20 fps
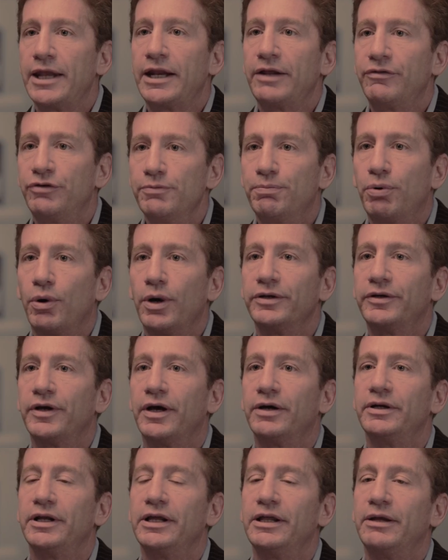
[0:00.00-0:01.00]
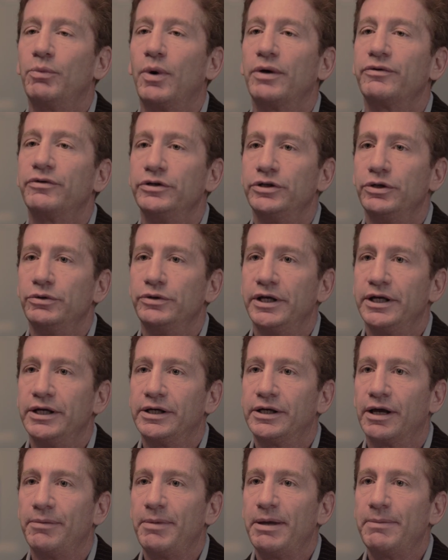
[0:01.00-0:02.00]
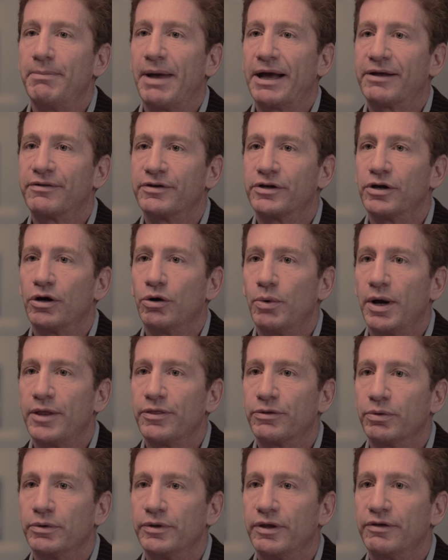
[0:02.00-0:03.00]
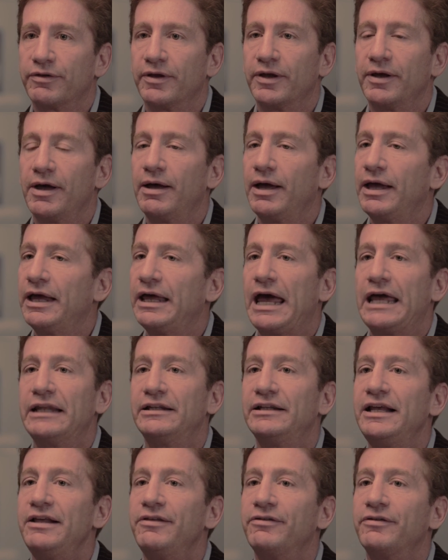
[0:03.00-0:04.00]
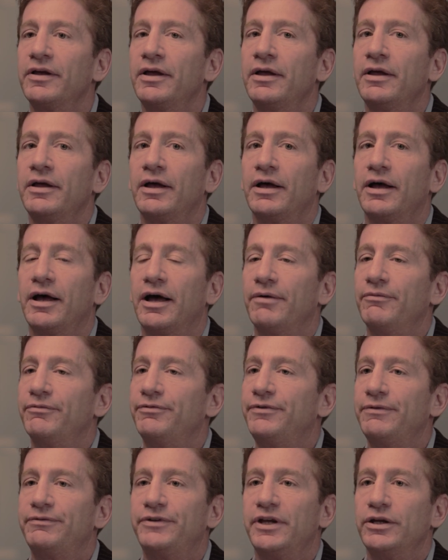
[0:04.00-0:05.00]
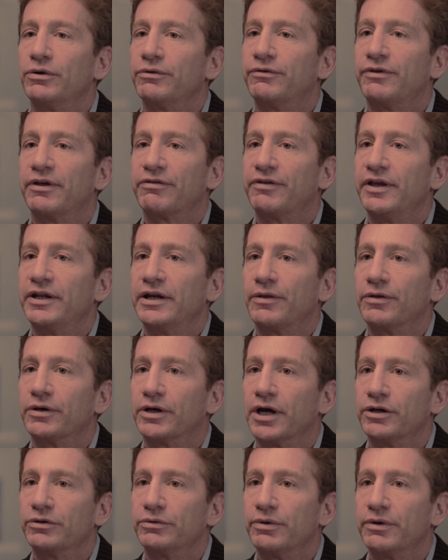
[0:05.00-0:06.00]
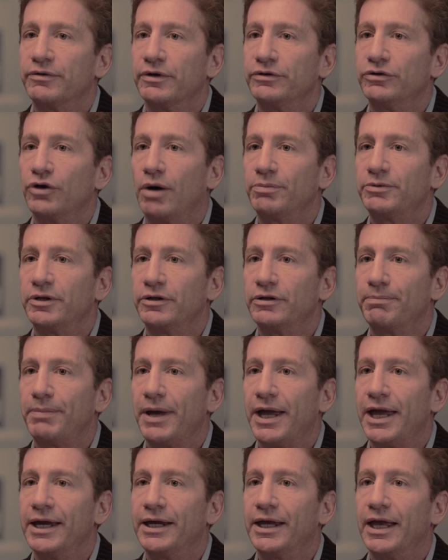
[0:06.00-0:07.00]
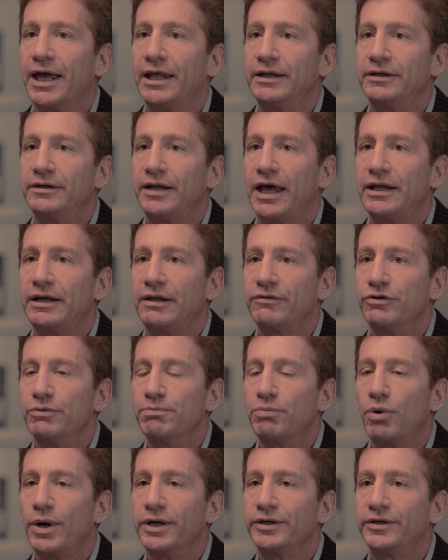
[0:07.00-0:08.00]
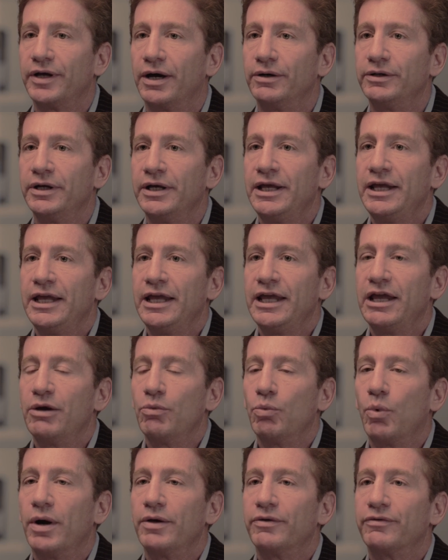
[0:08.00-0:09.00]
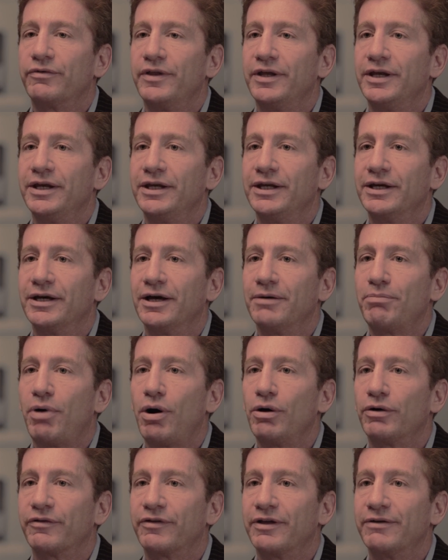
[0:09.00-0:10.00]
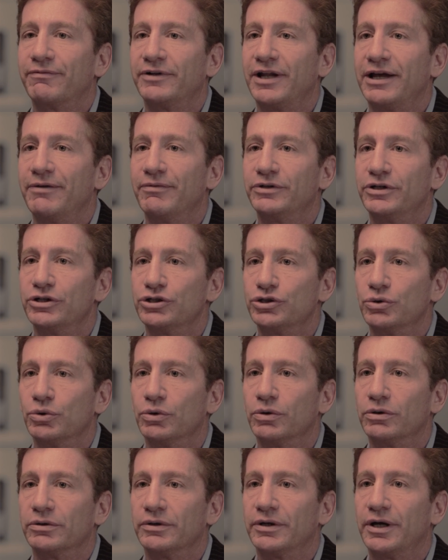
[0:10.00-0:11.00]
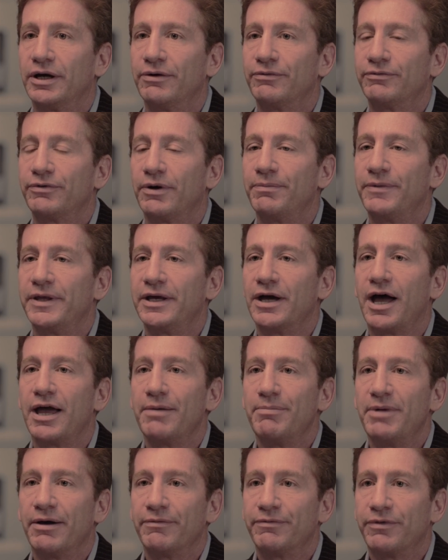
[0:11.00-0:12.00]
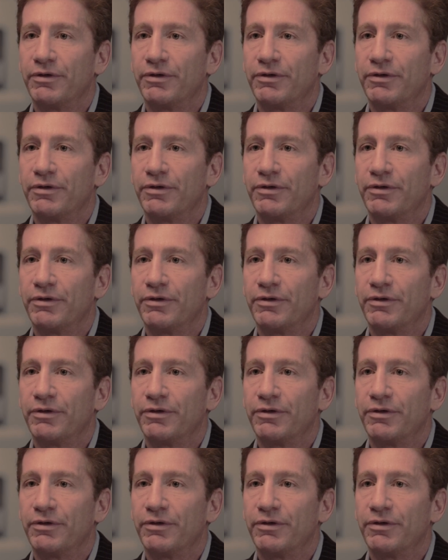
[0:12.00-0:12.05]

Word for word: And as you point out, it wasn't unique. I mean, Mexico went through this. Uh, at least um, fifteen or sixteen other countries adopted the peg. And, and as you point out, it was the uh, policy flavor du jour uh, from the I M